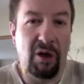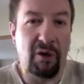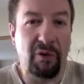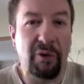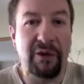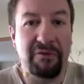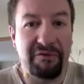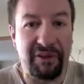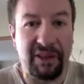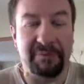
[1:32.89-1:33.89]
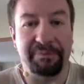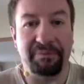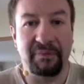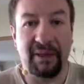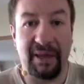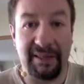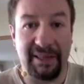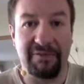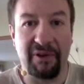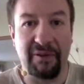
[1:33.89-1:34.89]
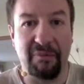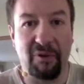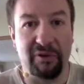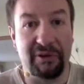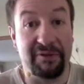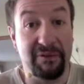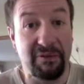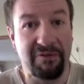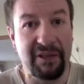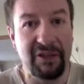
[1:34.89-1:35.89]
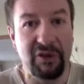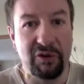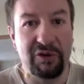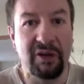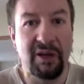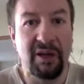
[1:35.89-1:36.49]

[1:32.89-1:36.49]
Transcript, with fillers: on the way you feel, and that's very important. If you feel good,